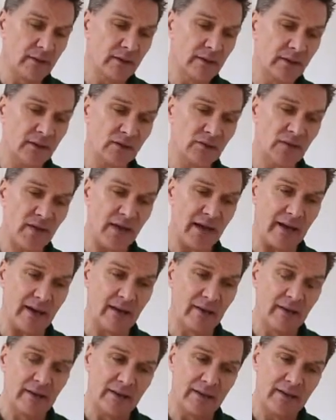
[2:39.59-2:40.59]
is
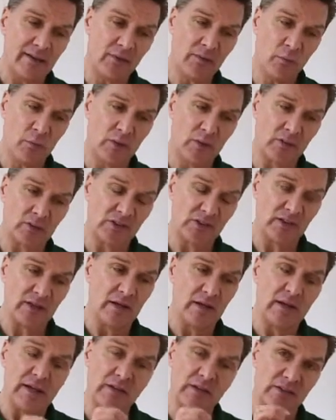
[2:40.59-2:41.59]
that. In other words,
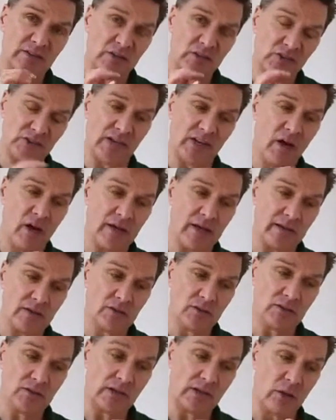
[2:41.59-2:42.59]
it's
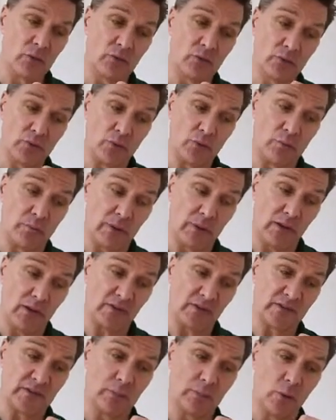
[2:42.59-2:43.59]
designed to go through
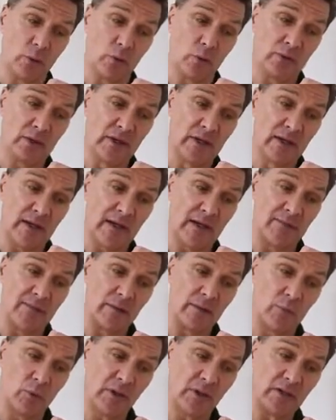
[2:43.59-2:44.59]
plasterboard, and
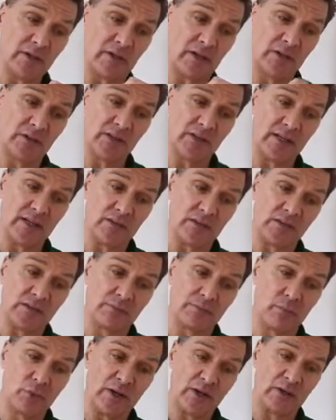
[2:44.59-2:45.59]
then what it does, it
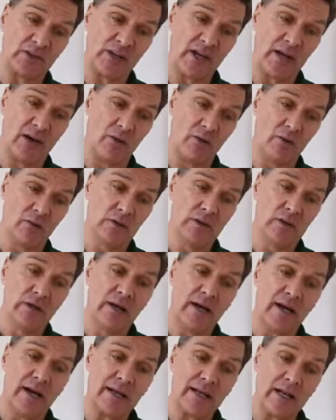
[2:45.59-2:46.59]
spreads out
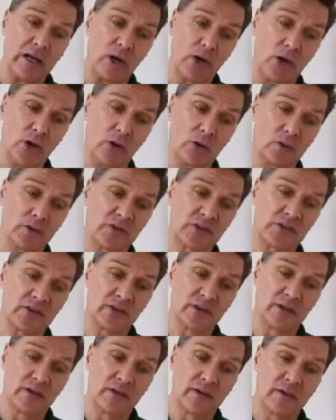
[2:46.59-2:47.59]
and it
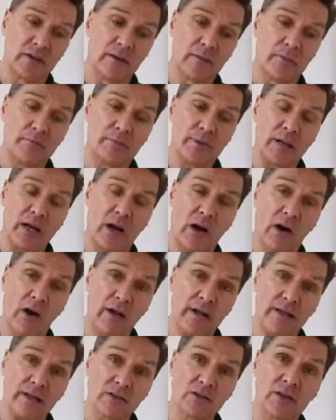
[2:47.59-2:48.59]
locks
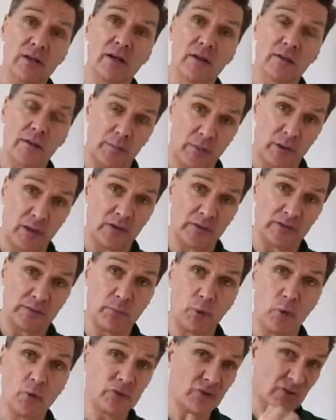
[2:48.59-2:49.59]
behind the
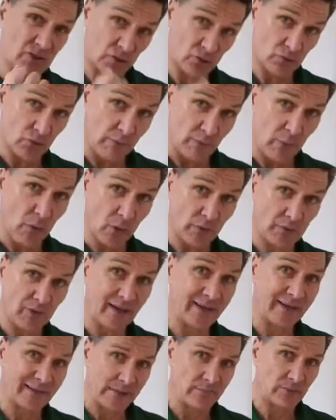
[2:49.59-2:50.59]
plasterboard to grip on
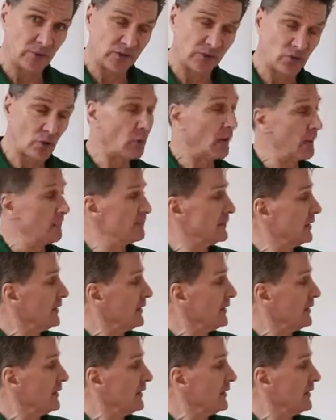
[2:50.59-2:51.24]
and keep the screw in.